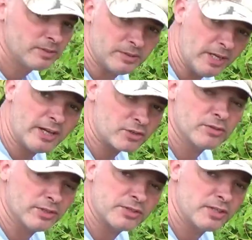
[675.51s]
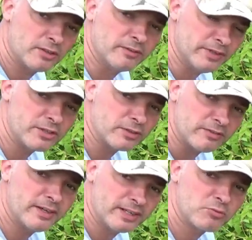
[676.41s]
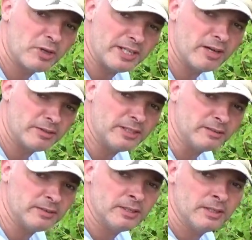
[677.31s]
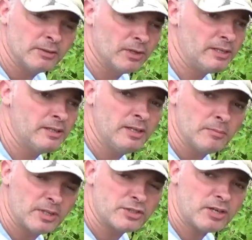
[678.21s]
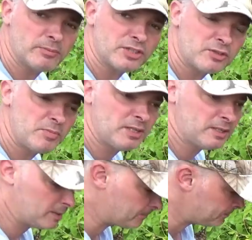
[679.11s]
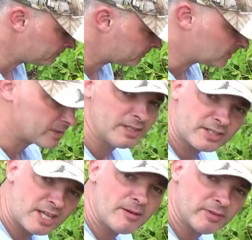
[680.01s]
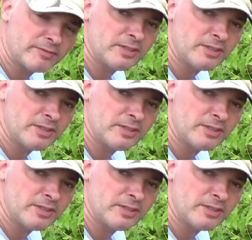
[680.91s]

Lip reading: yeah, sure, the seed will eventually find its way down in, right? But generally speaking, this time of